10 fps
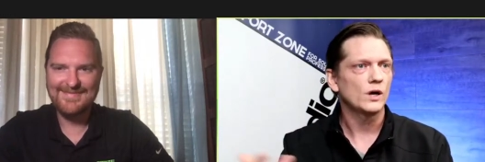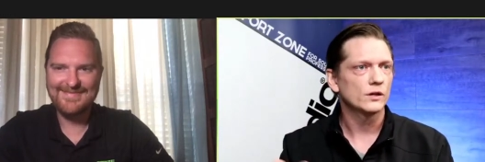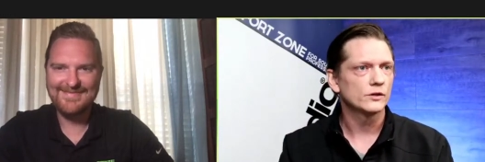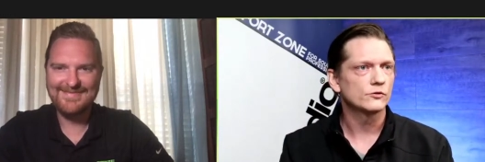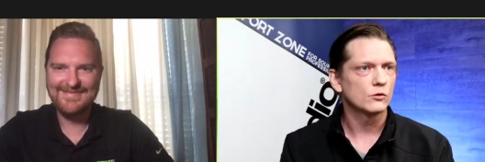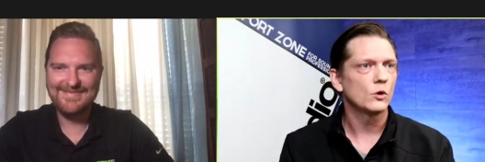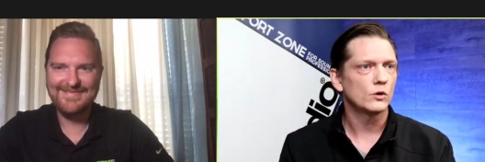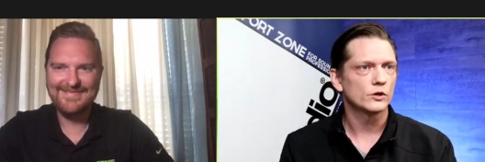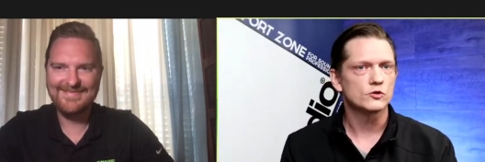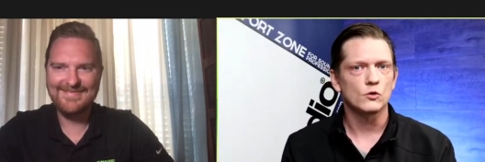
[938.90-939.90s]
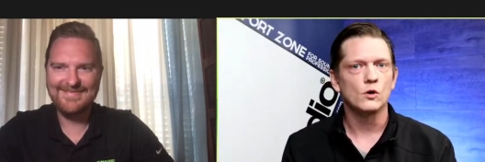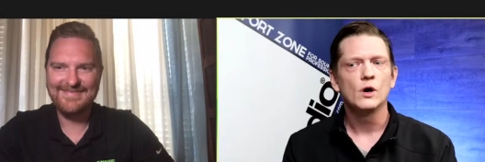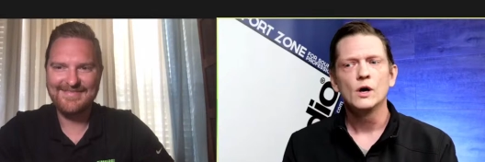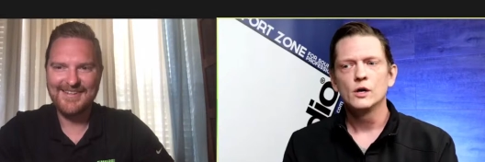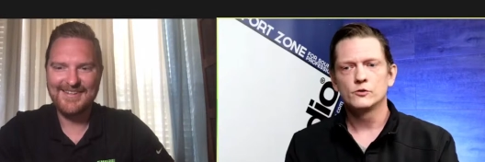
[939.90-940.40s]
Speaker 1: as remote control.
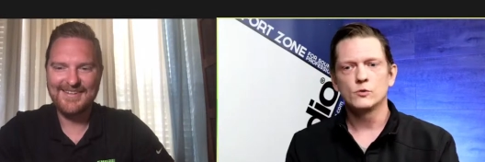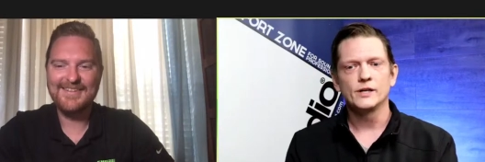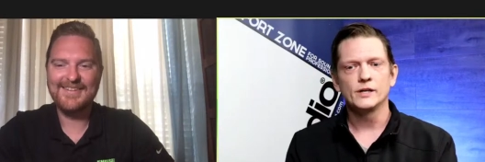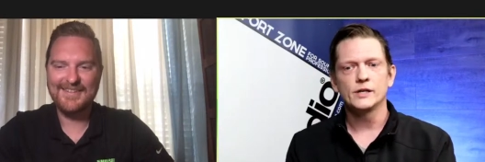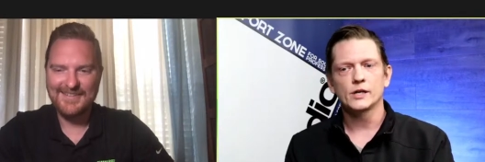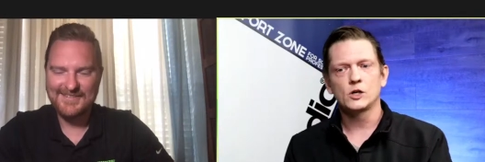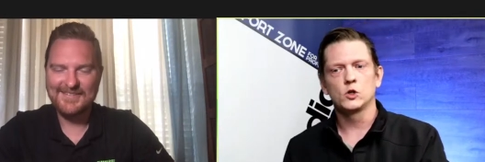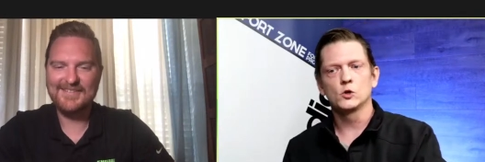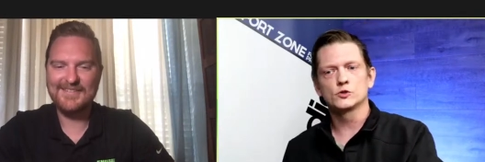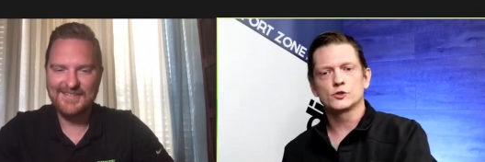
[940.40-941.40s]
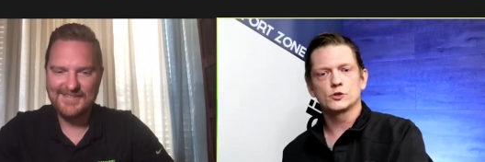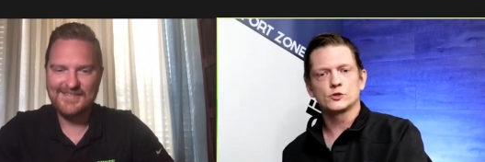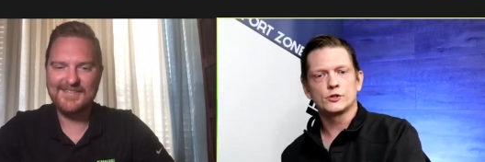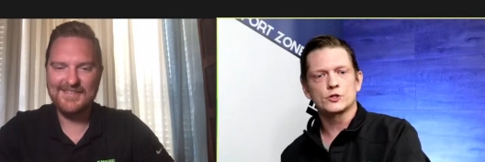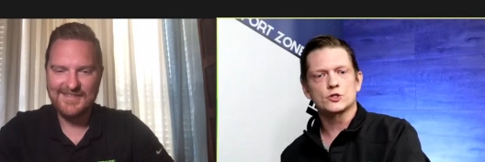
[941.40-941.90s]
Do I need to get closer to
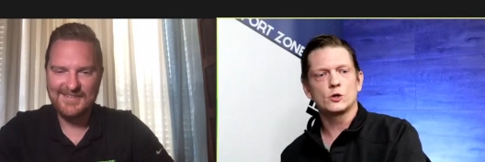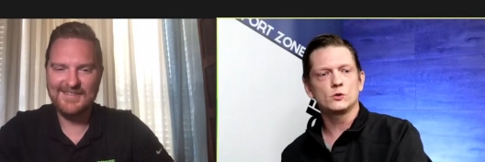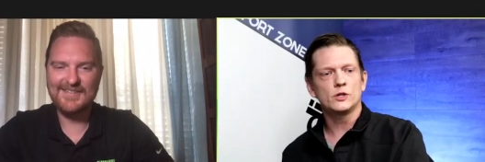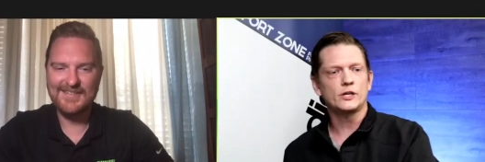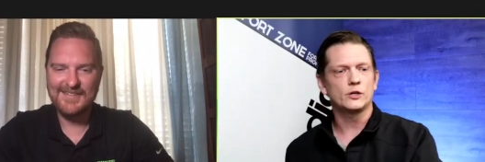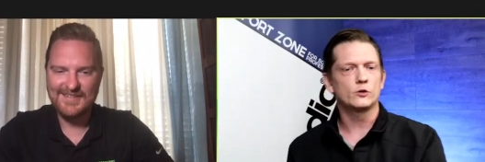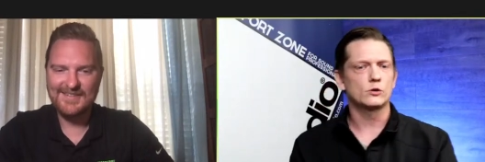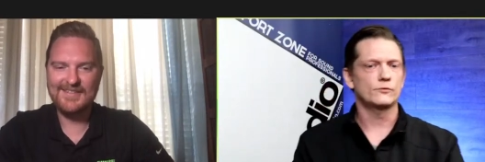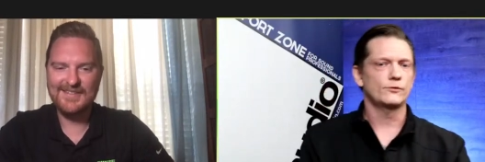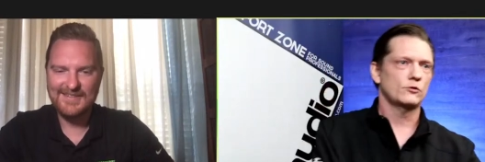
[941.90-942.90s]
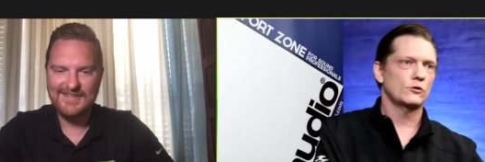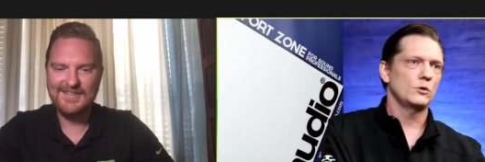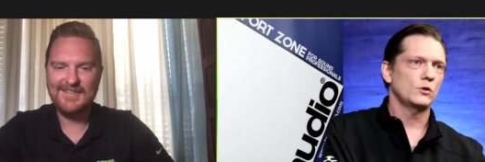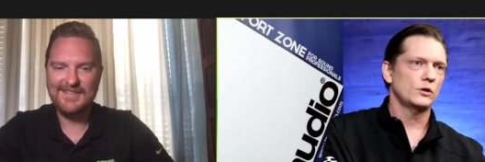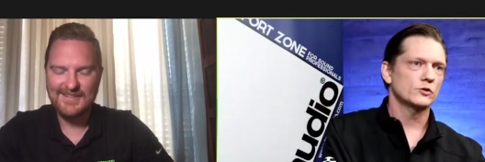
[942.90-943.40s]
the show link in order for the remote
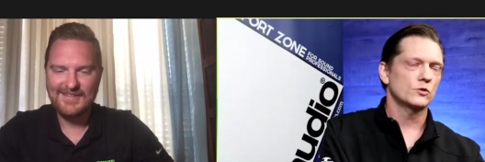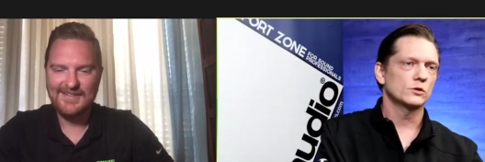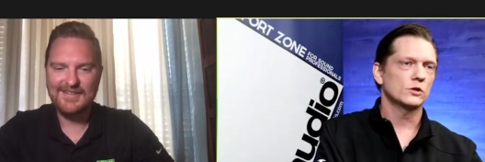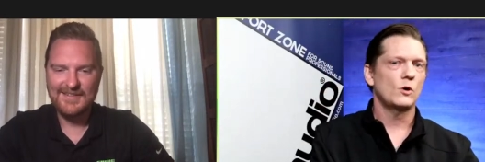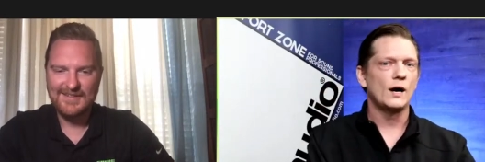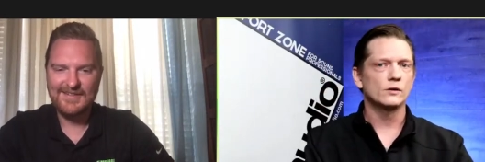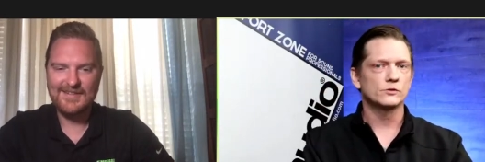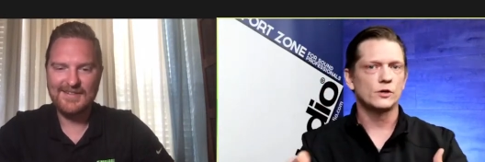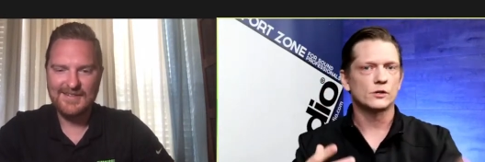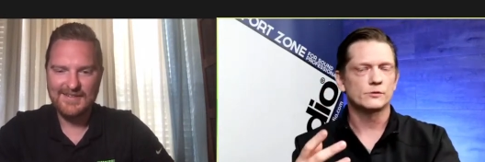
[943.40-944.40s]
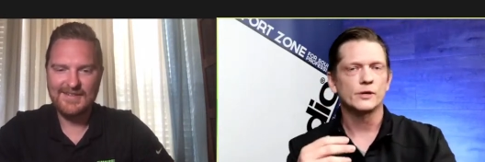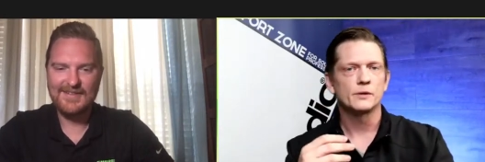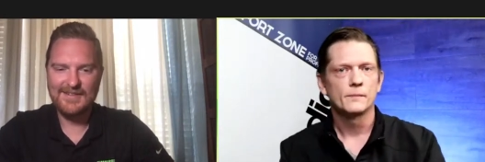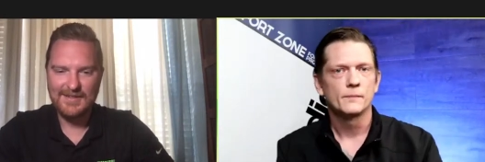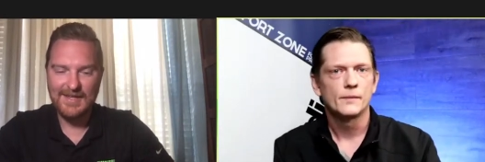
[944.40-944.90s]
control to go out? Talk to me.
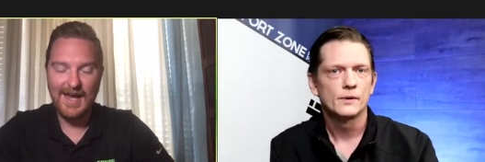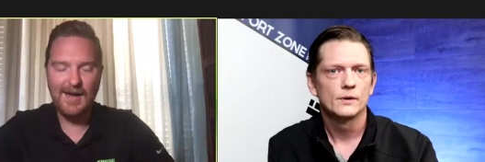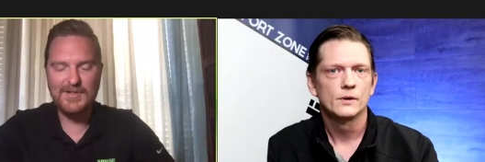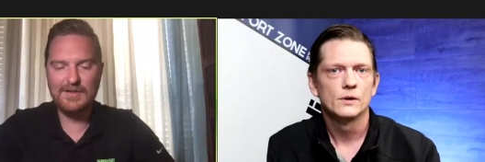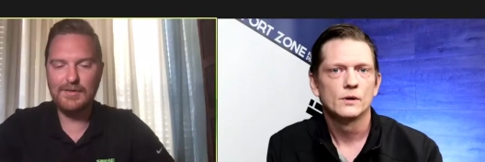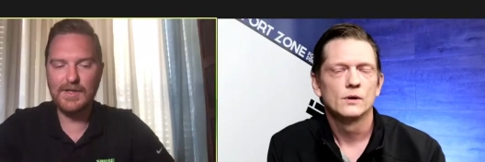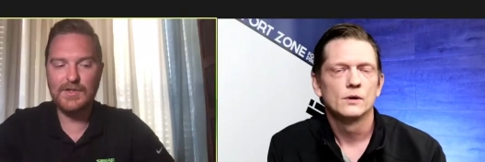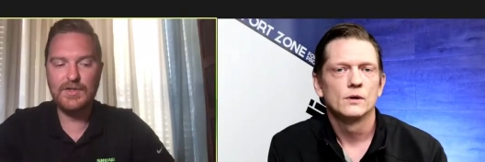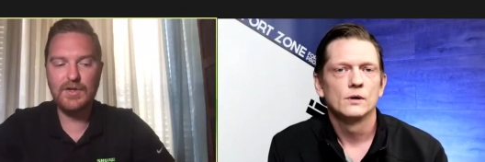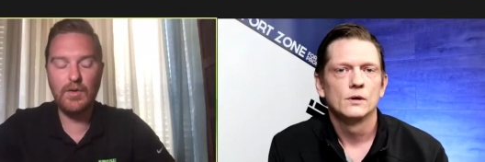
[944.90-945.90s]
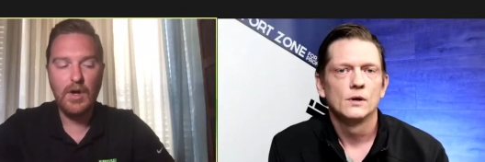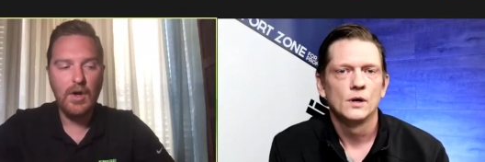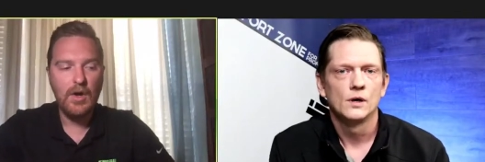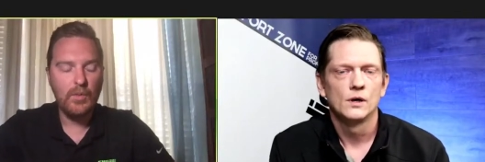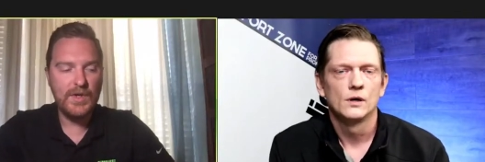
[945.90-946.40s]
Speaker 2: Yeah, absolutely. So
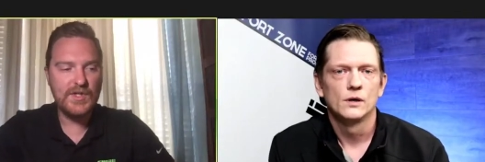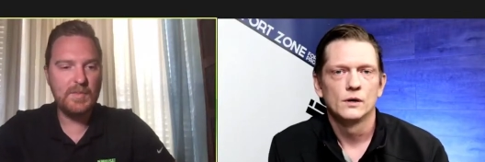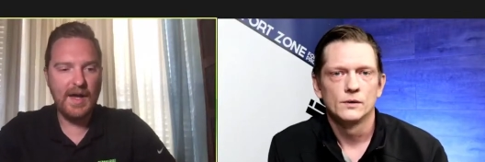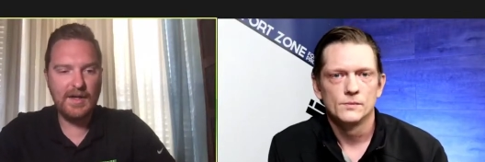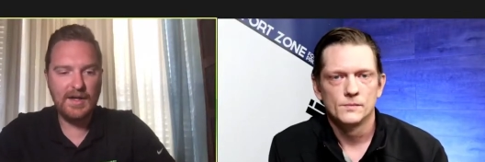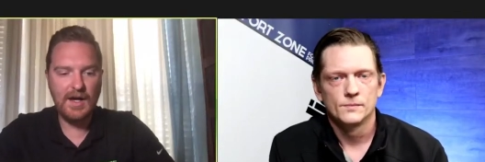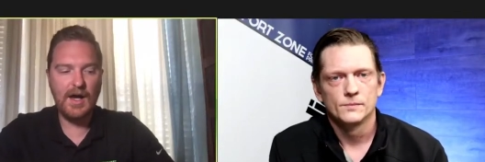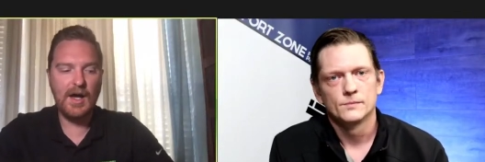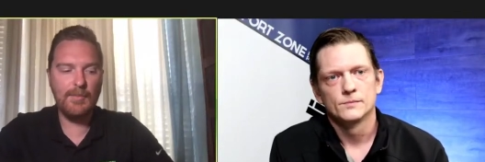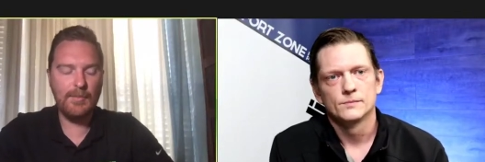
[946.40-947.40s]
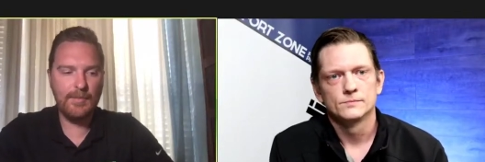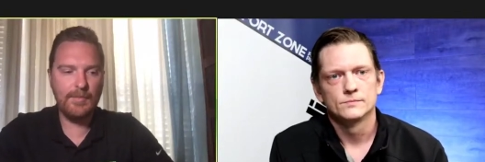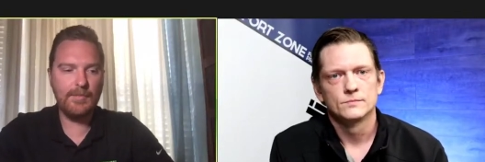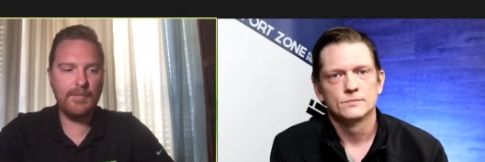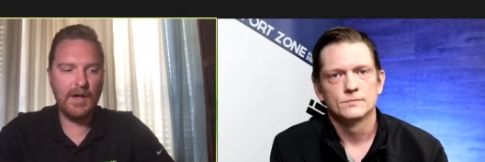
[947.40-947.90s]
we spec um,
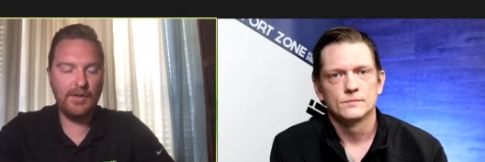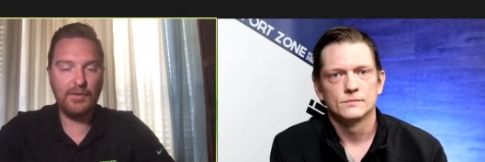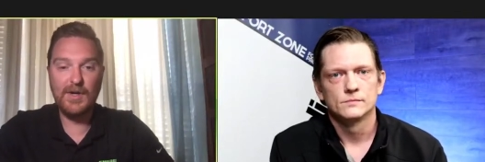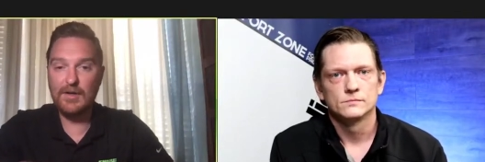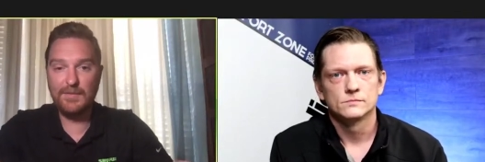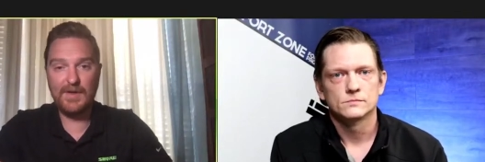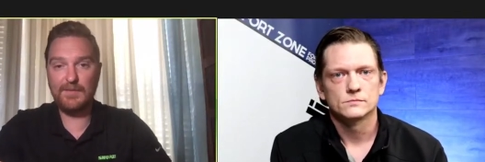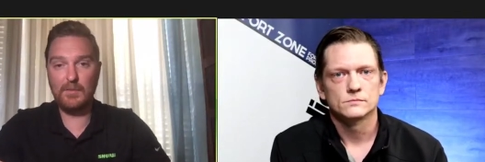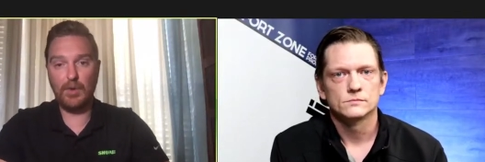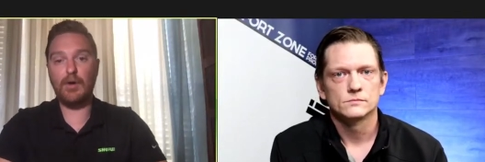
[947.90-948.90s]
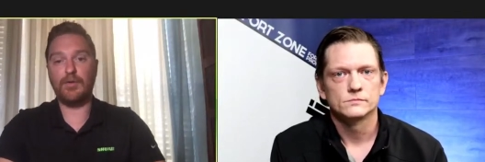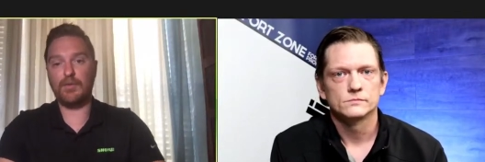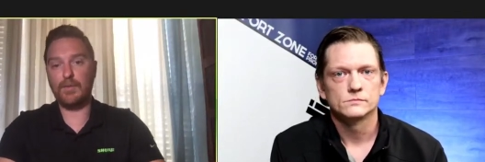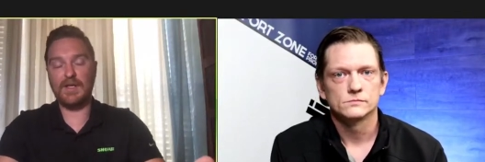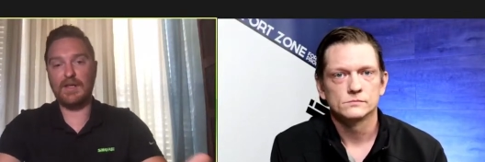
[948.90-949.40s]
uh, 300 feet for both,
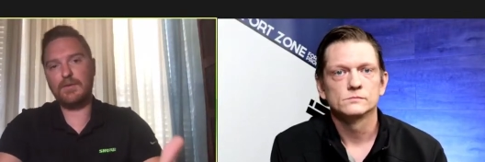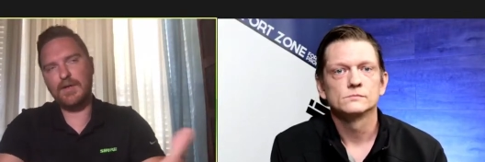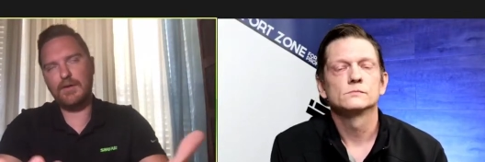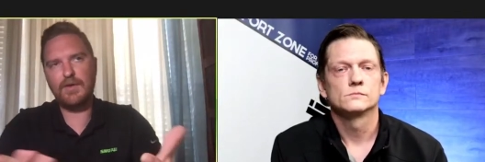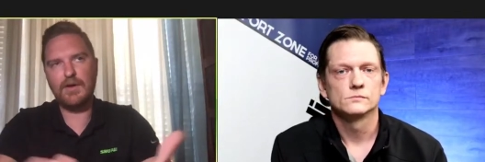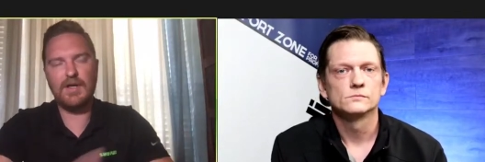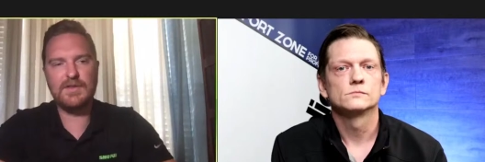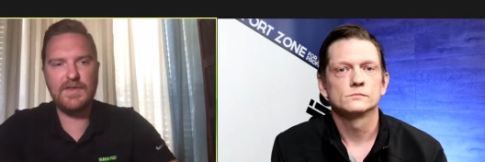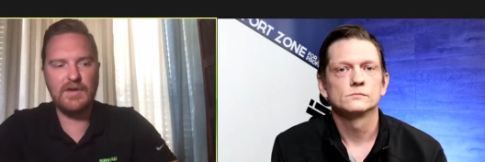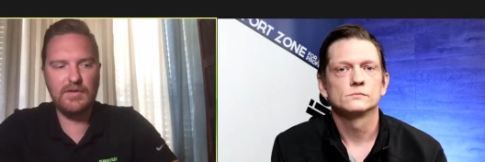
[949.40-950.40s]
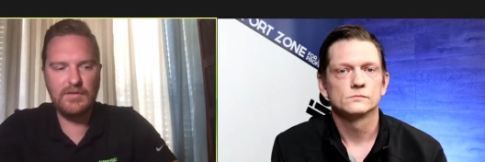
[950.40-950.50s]
really. 330 is the